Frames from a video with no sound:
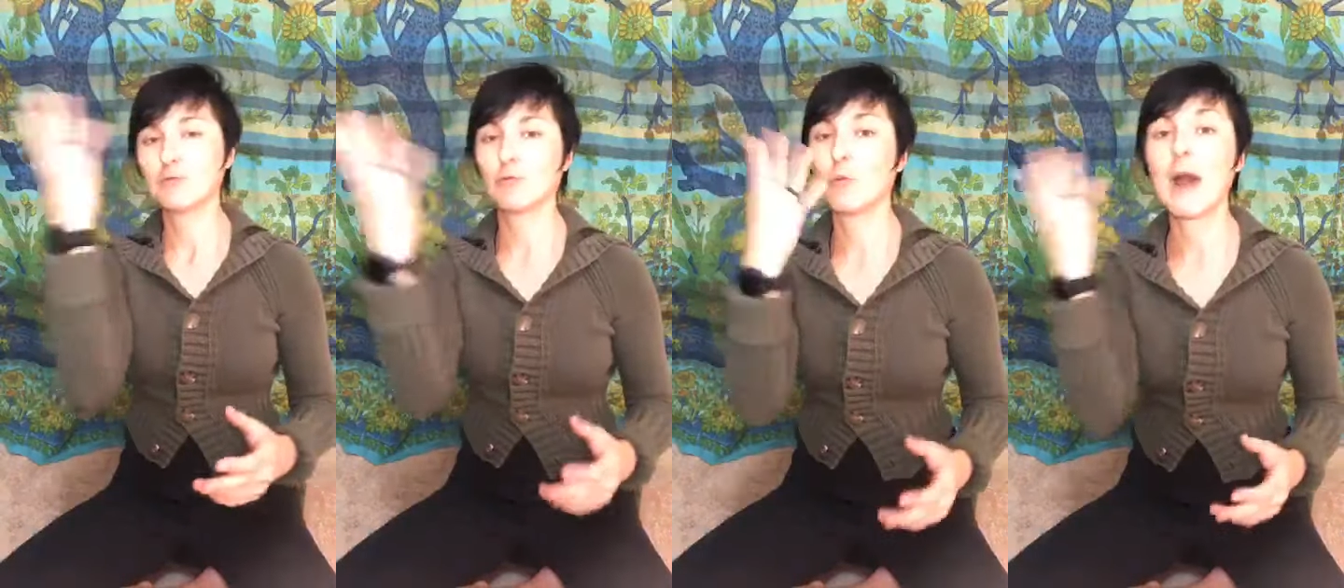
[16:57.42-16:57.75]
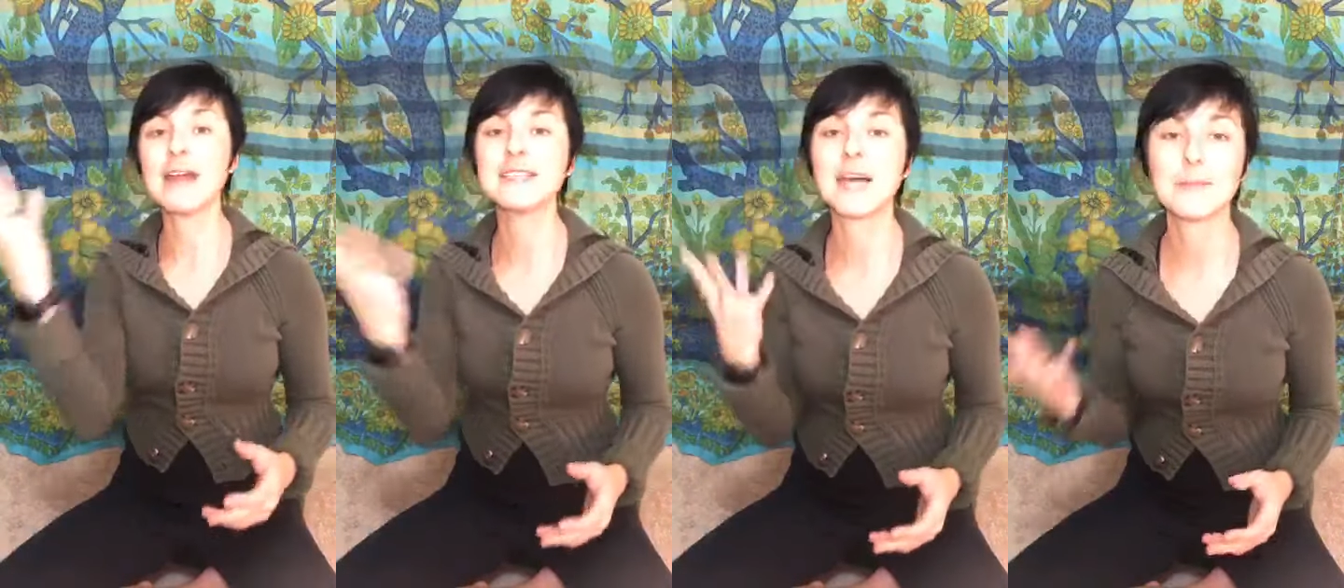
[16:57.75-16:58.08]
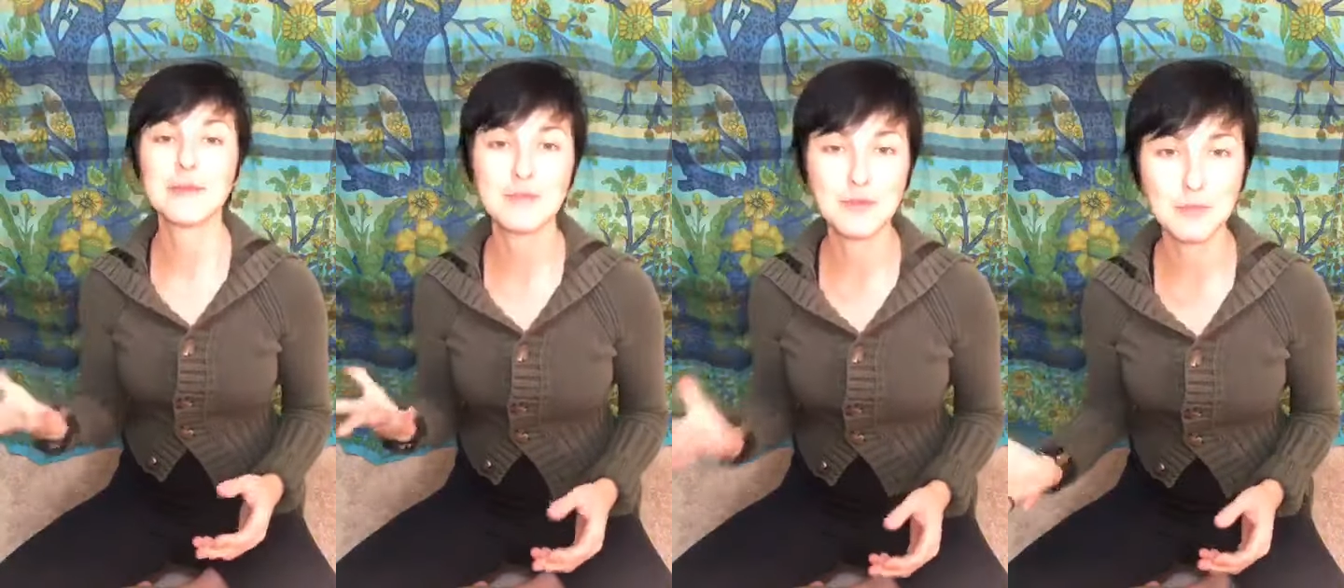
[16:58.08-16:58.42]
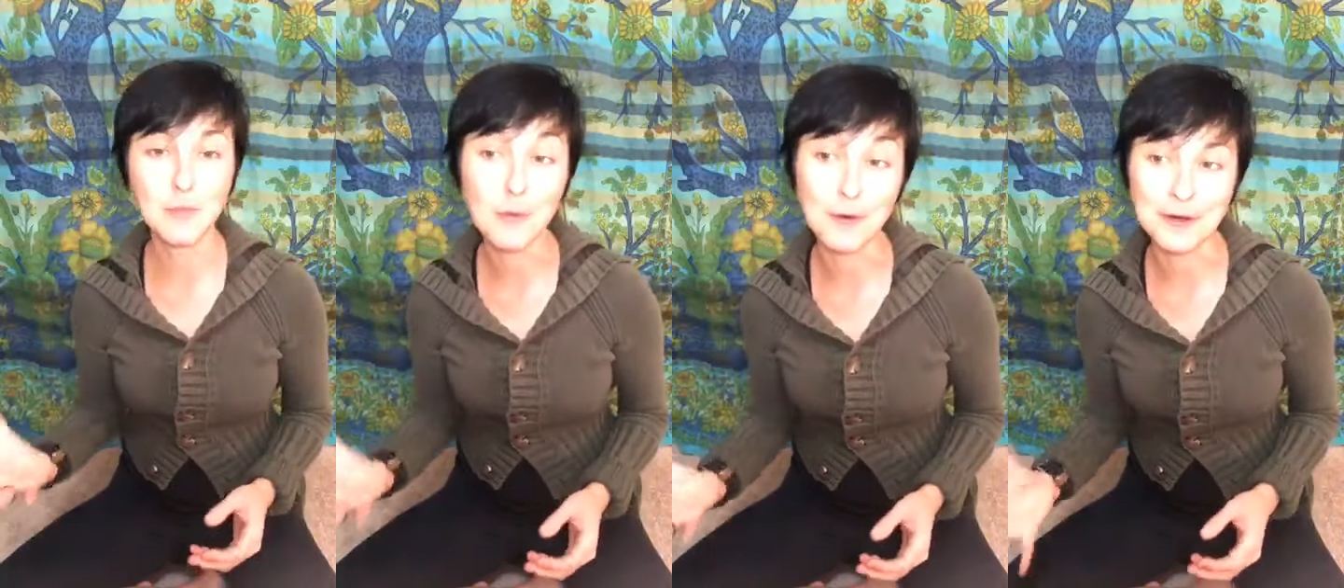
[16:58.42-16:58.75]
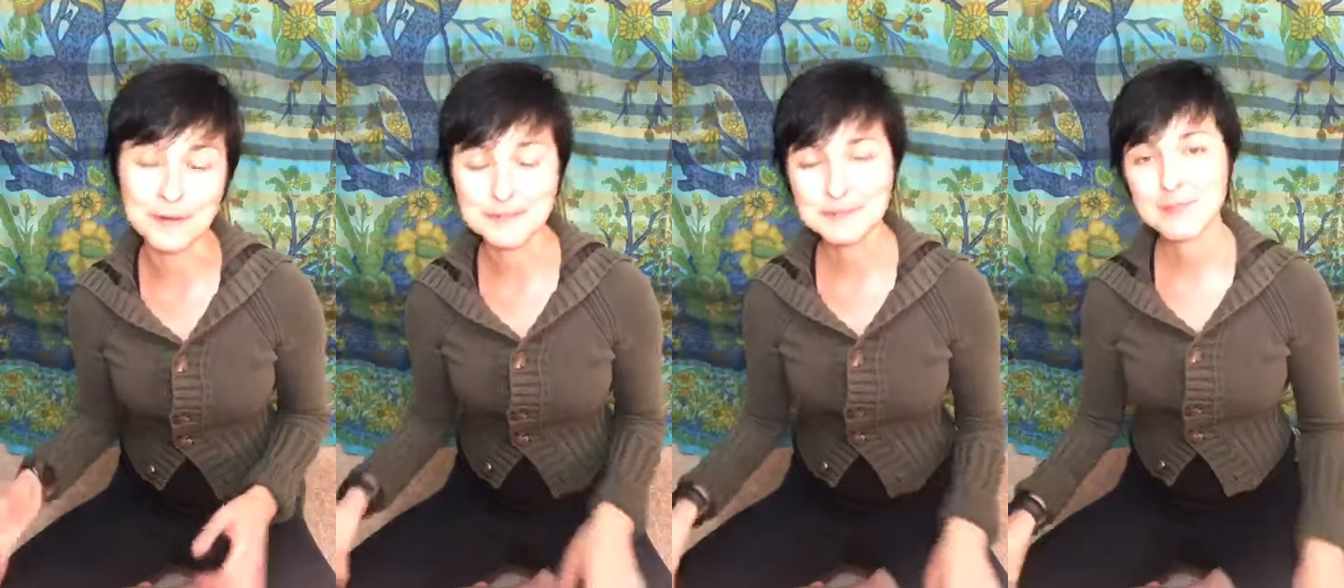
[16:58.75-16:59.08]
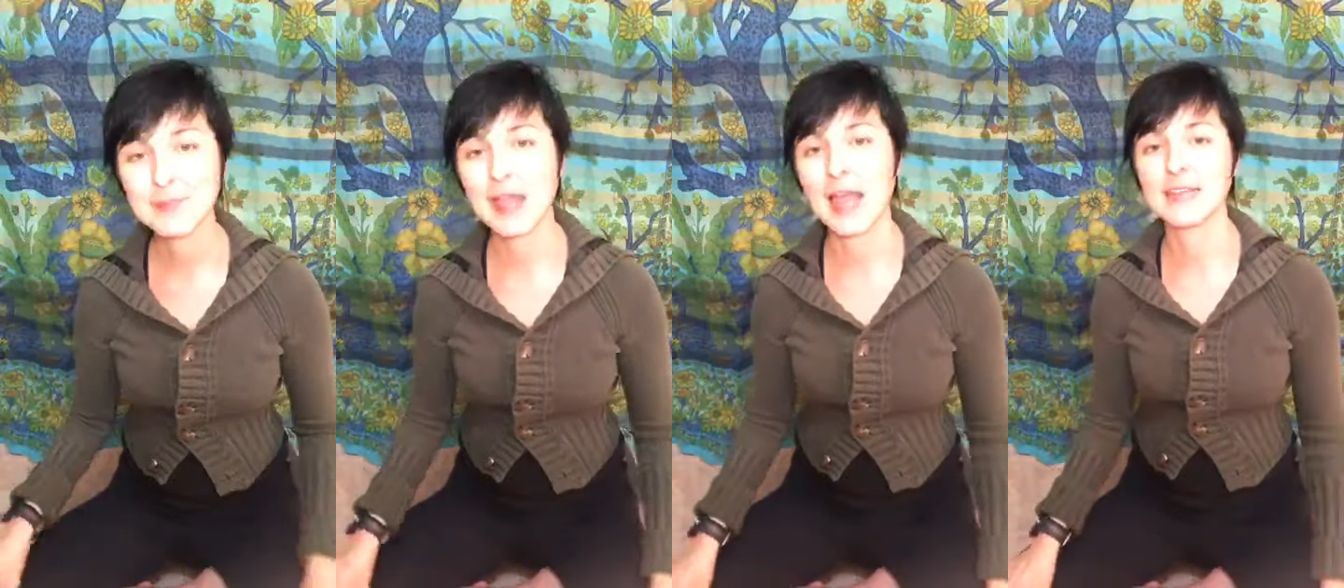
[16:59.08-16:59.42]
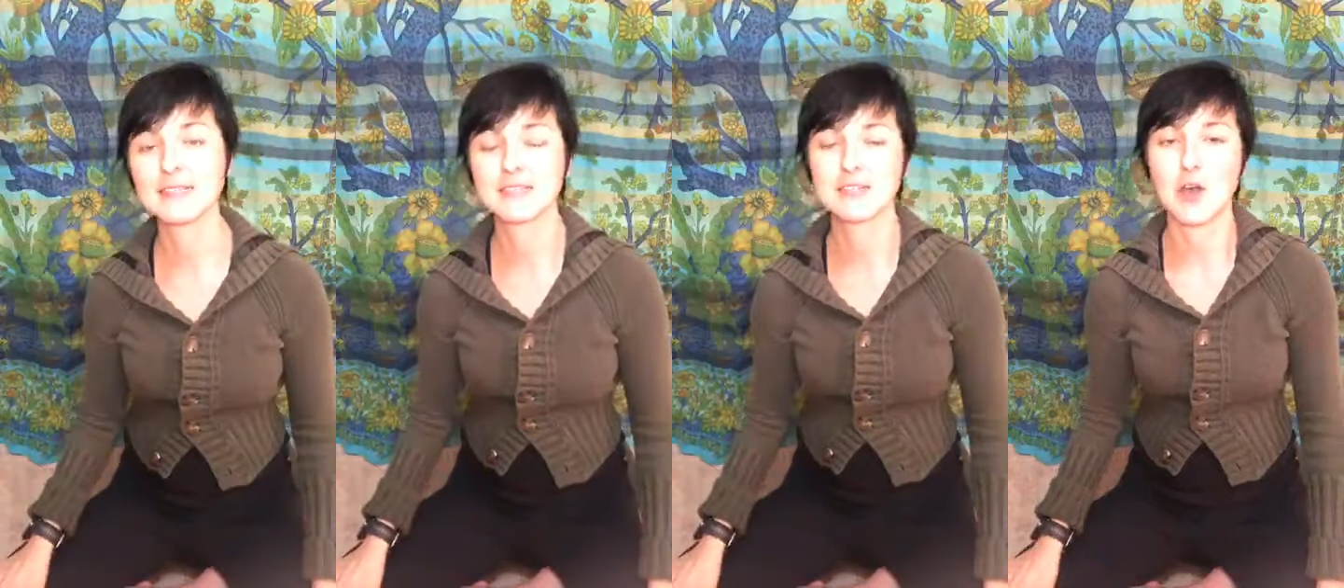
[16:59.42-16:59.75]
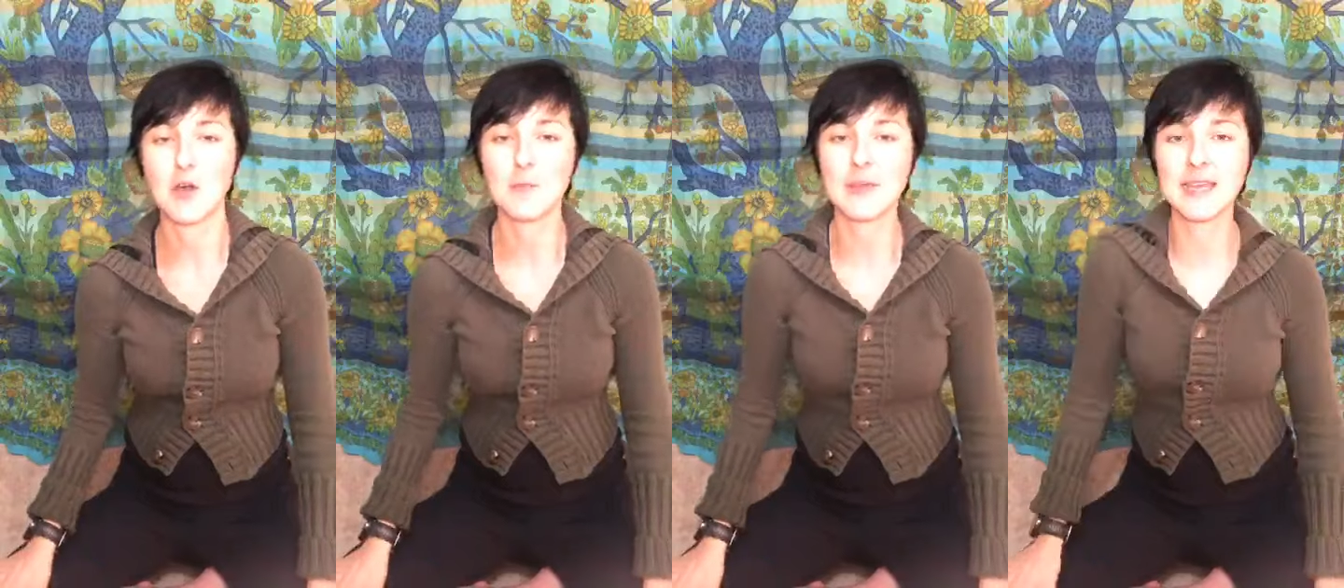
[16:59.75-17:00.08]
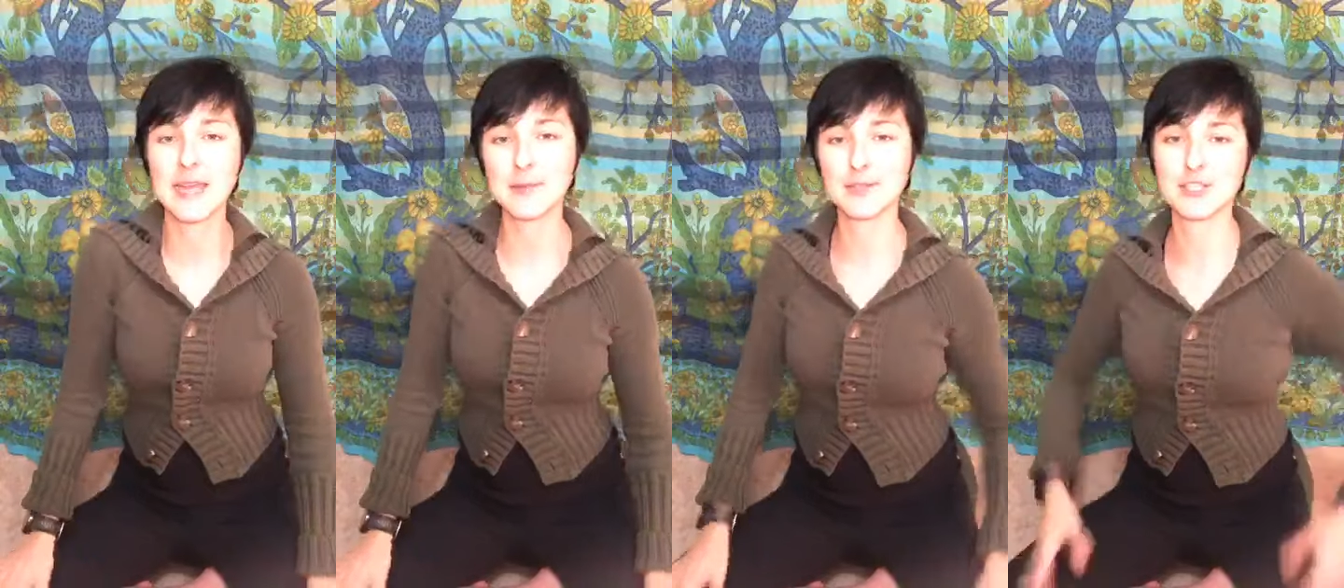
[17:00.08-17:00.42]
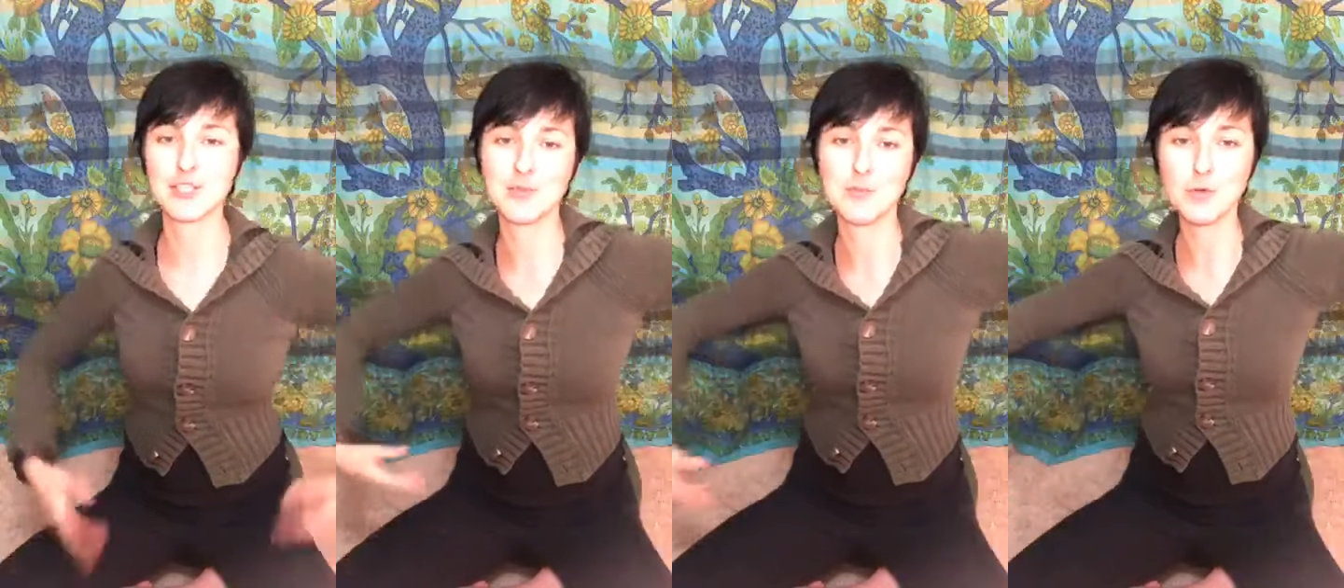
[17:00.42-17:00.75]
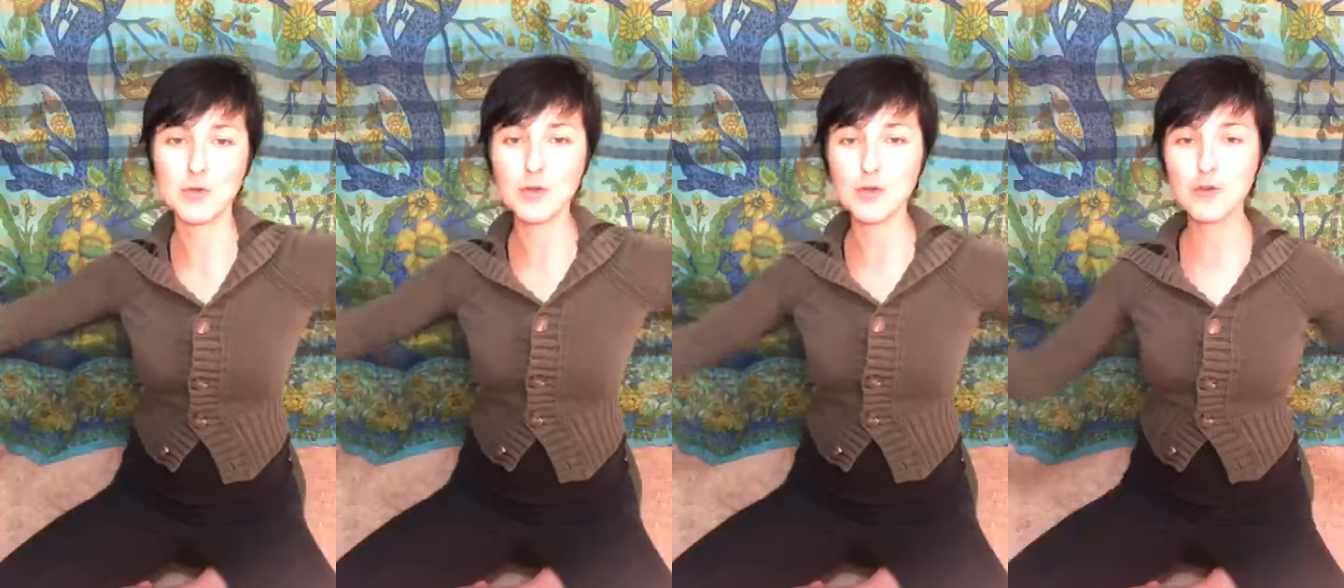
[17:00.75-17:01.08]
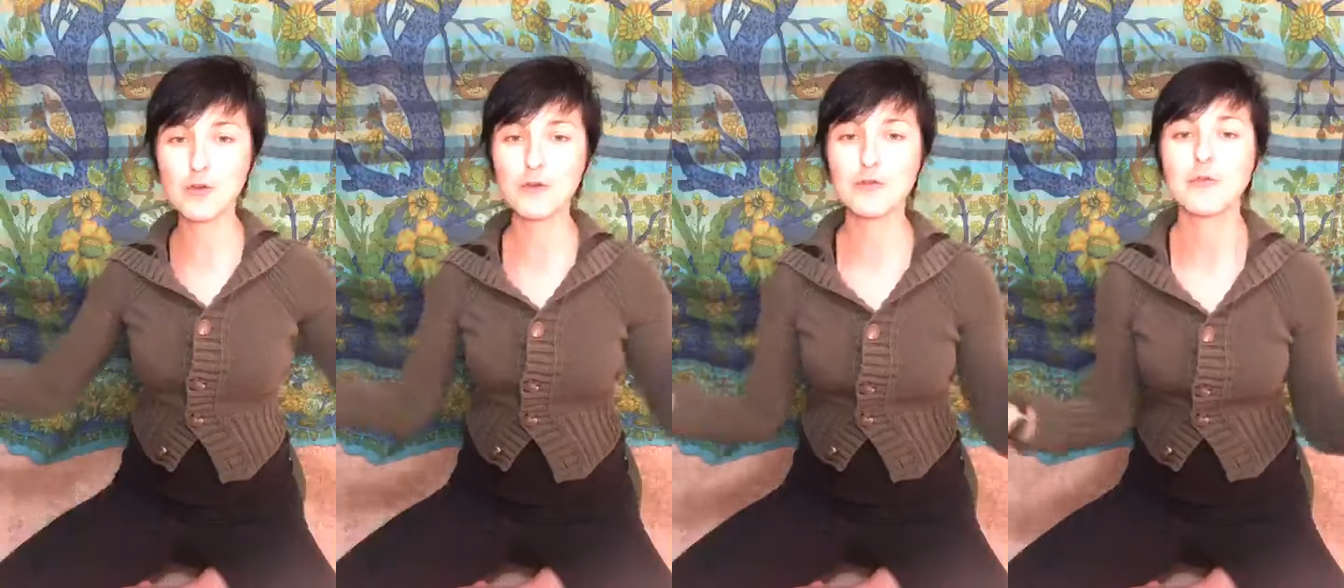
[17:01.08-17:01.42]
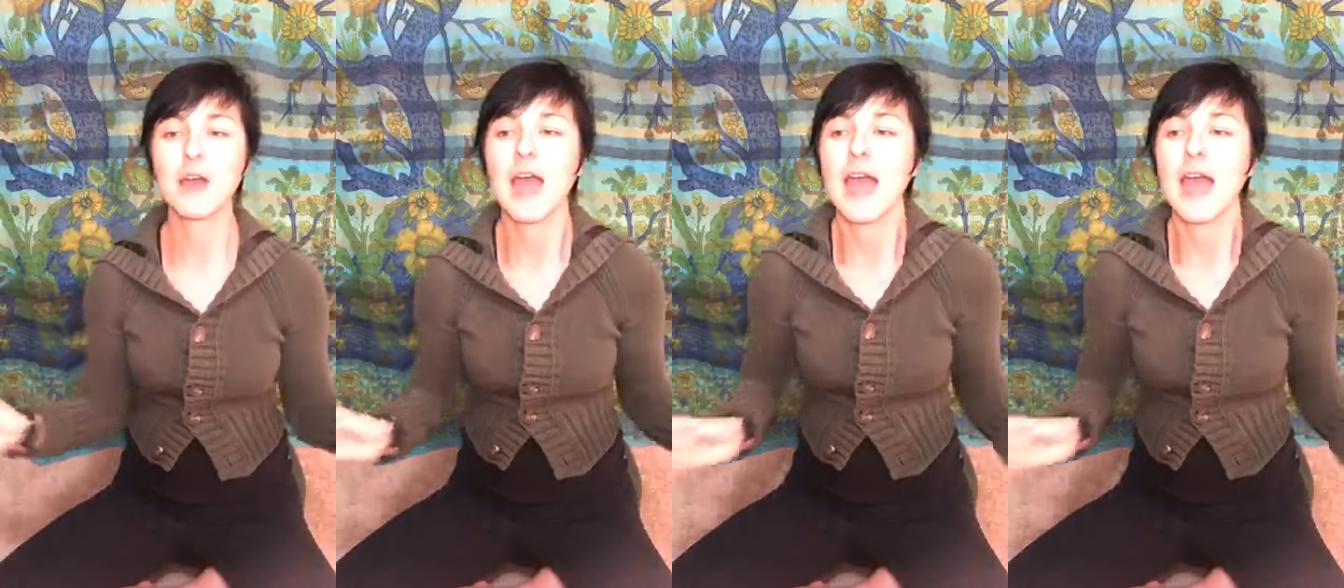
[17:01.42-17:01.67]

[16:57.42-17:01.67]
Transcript: wind up even more. And so being able to move